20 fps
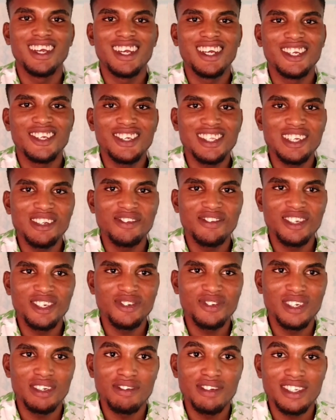not everybody
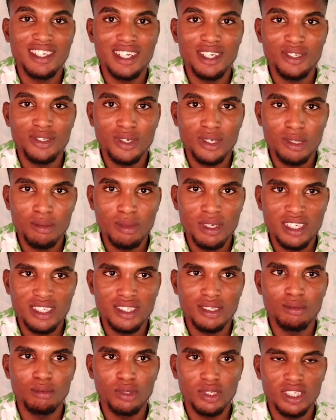will eventually study
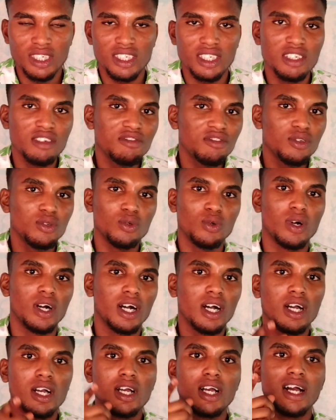medicine, but then if you are
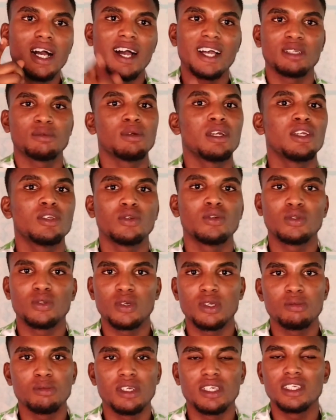aspiring to
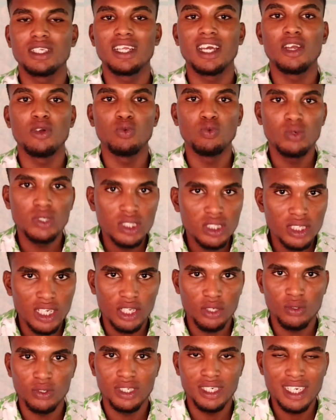study medicine, I wish that
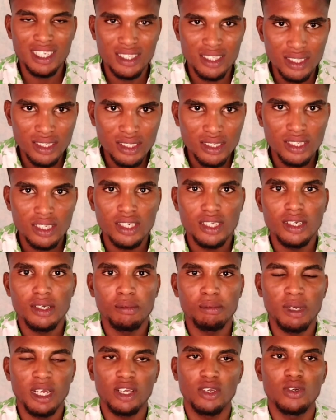you get it
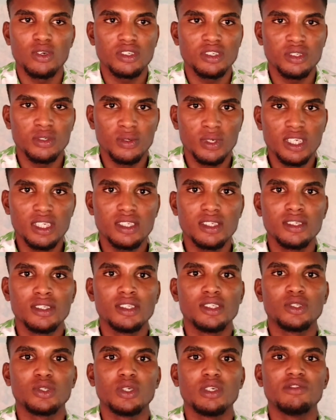by God's grace.
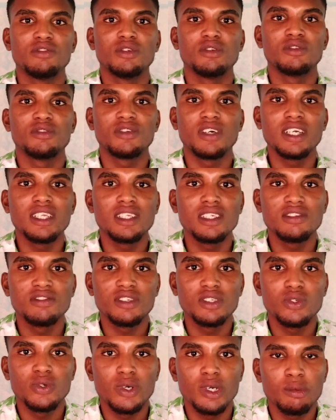So if you find this
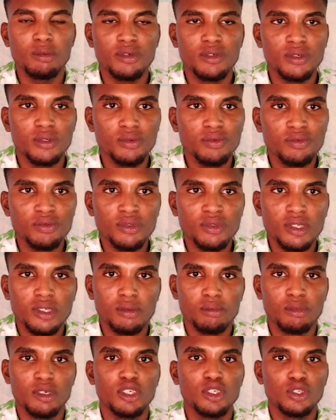video helpful,
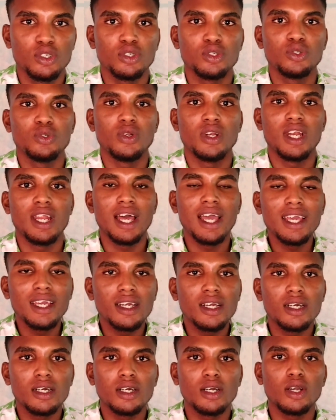make sure you like,
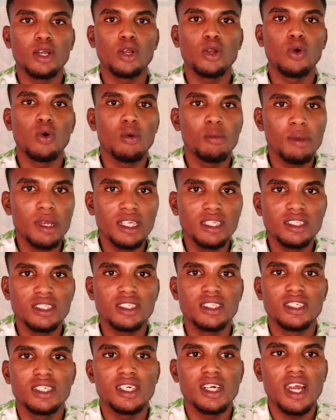
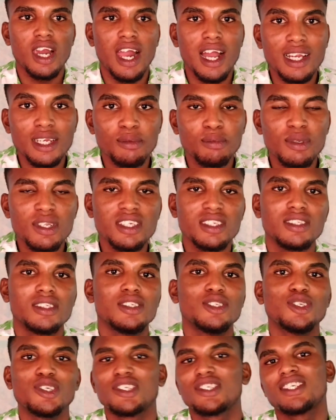comment, and please
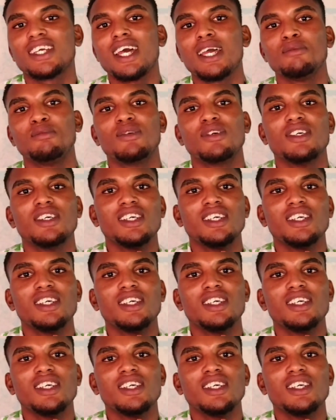subscribe.